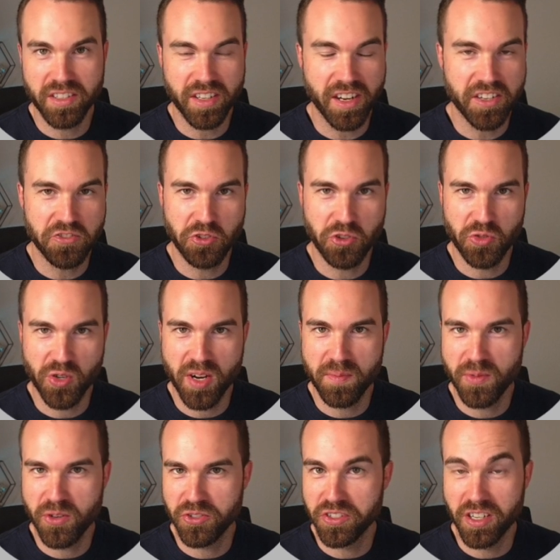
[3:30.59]

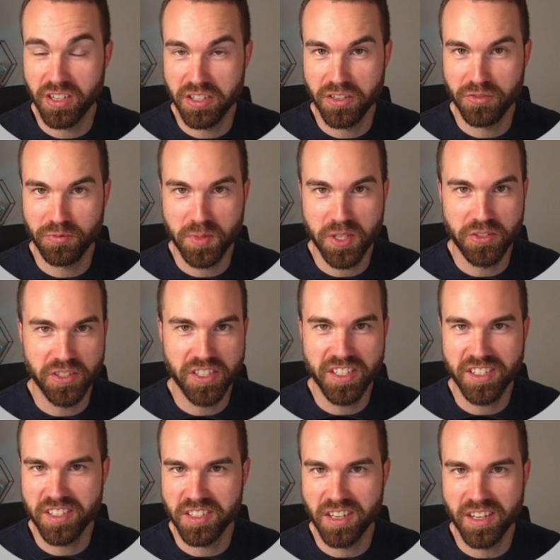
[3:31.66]
Ideogram on a lot of POD
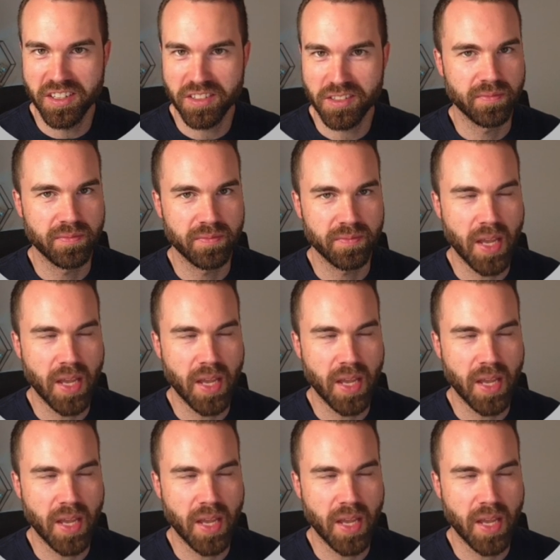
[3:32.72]
designs.